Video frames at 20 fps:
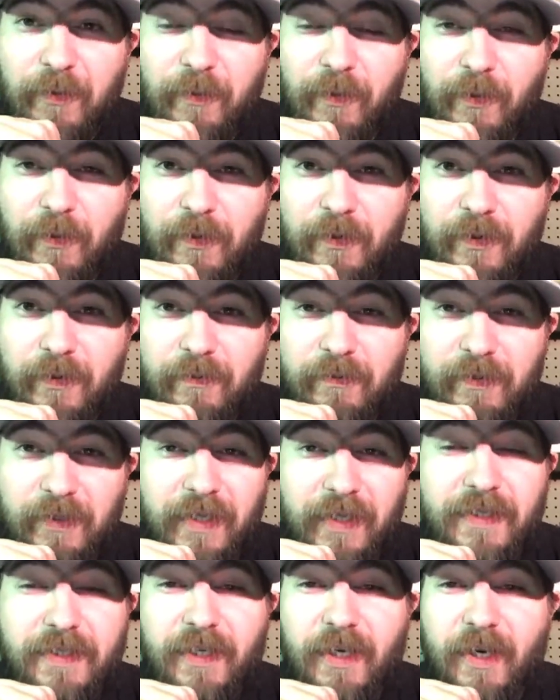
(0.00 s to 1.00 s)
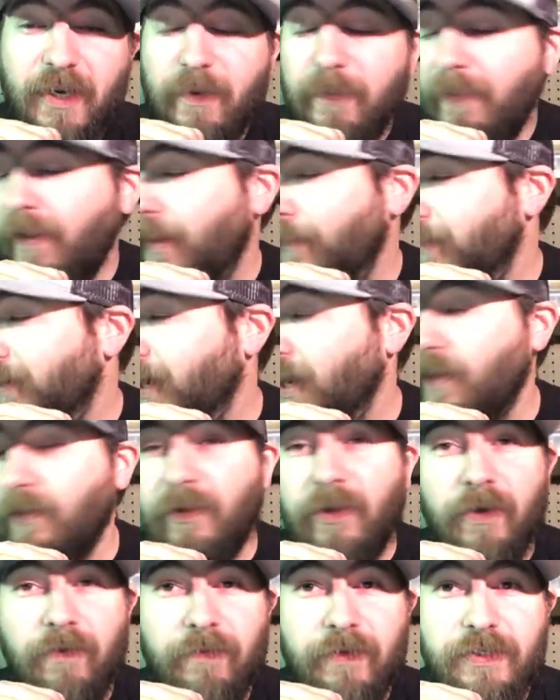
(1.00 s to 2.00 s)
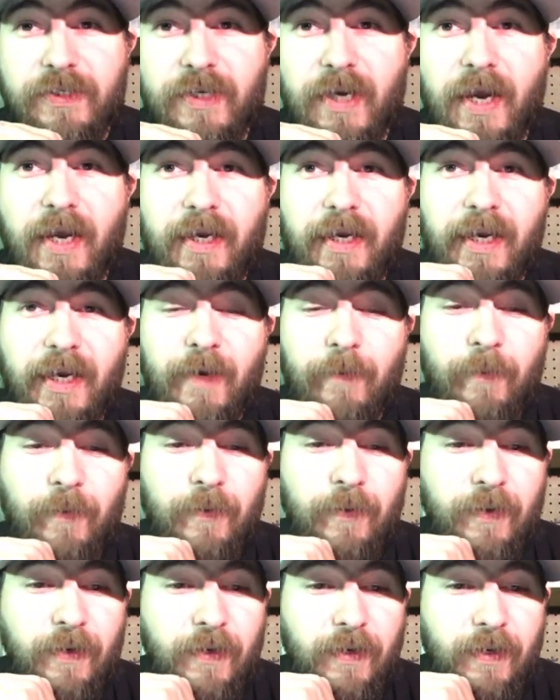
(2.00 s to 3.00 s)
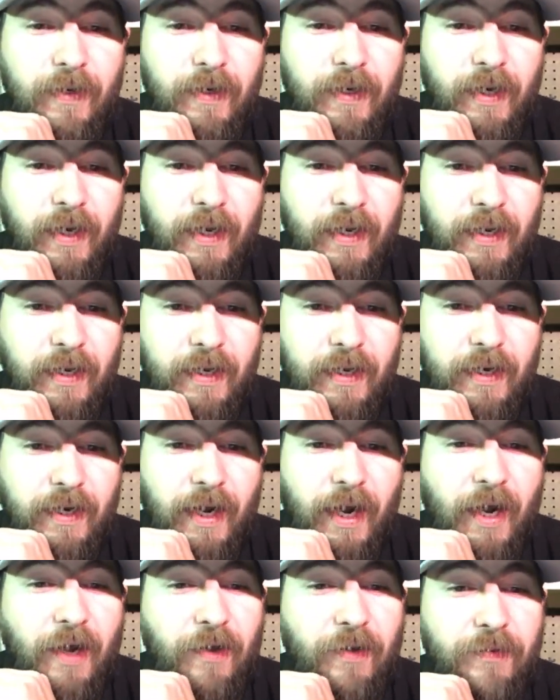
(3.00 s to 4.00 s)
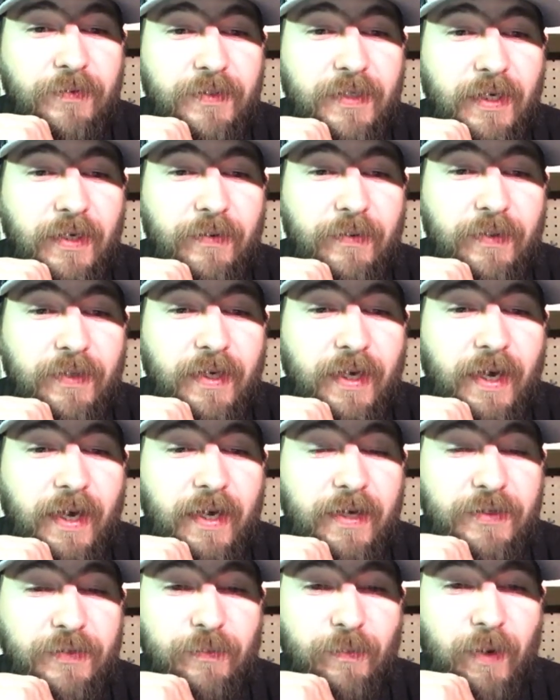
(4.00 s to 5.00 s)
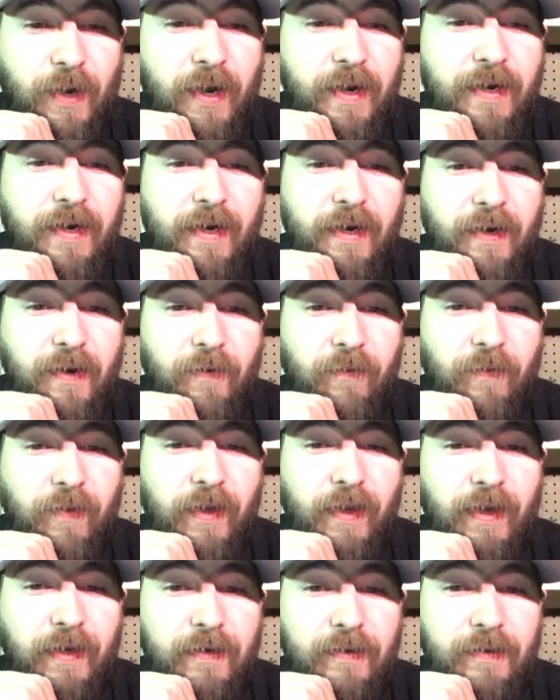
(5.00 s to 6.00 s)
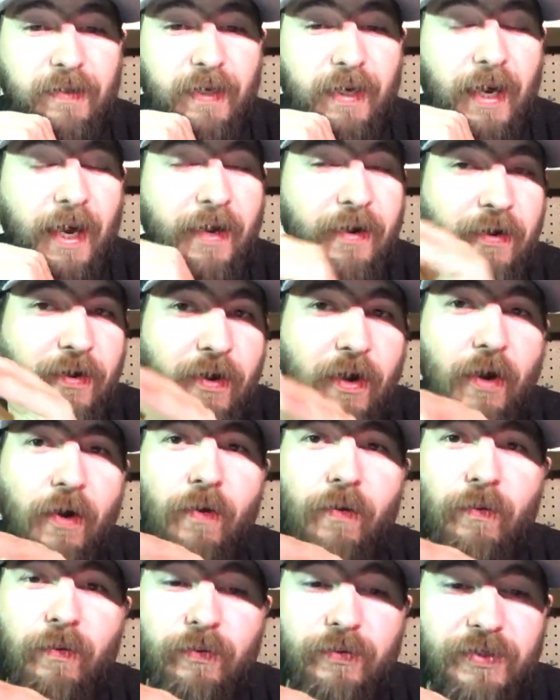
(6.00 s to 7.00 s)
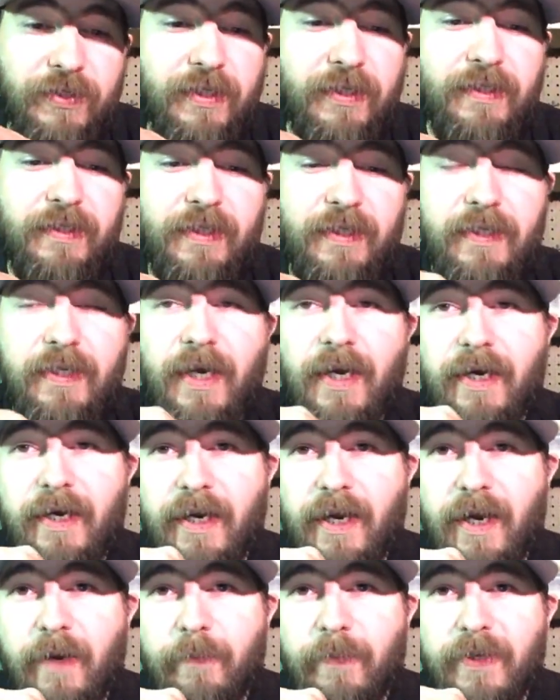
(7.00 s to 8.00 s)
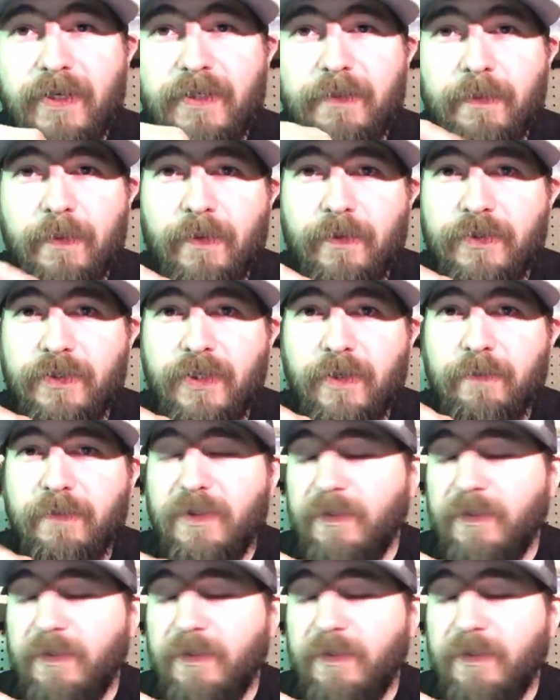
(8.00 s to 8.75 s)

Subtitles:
will get some. I mean, I love the jackhammer. And I'll tell you guys right now that I know they're $16.99 a piece, but there's something